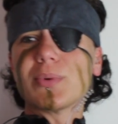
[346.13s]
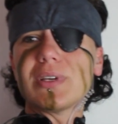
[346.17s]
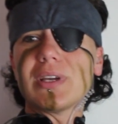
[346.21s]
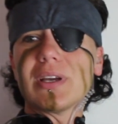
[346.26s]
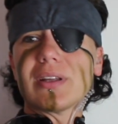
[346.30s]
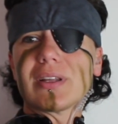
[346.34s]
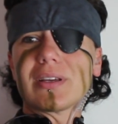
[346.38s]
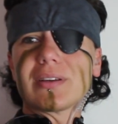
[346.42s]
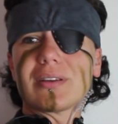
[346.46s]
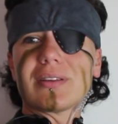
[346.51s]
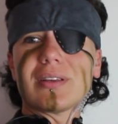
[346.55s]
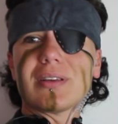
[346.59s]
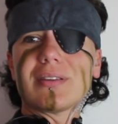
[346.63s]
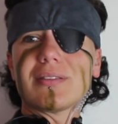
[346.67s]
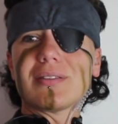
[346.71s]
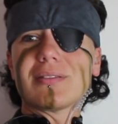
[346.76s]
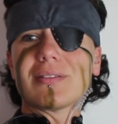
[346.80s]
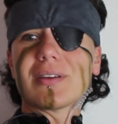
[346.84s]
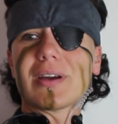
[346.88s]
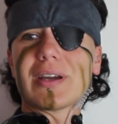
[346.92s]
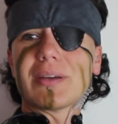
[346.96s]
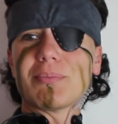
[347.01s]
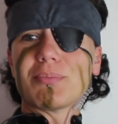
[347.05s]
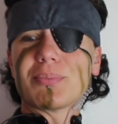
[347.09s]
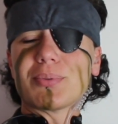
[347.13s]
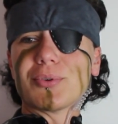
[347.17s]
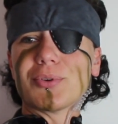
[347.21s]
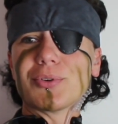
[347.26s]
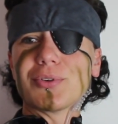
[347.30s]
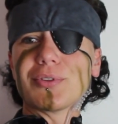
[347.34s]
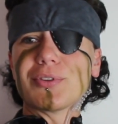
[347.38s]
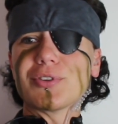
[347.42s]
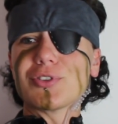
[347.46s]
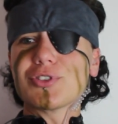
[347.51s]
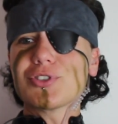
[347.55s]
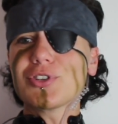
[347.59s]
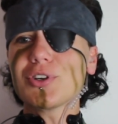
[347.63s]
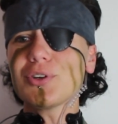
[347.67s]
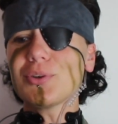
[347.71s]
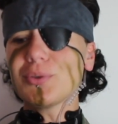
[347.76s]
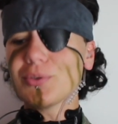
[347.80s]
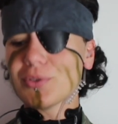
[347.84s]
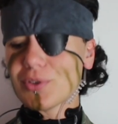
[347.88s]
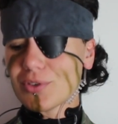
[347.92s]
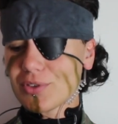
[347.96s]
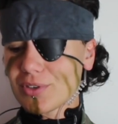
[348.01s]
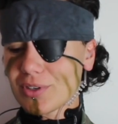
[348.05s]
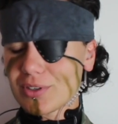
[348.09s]
But yeah, like I brought in the
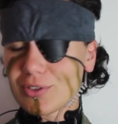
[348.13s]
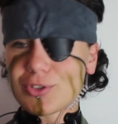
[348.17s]
shoulders,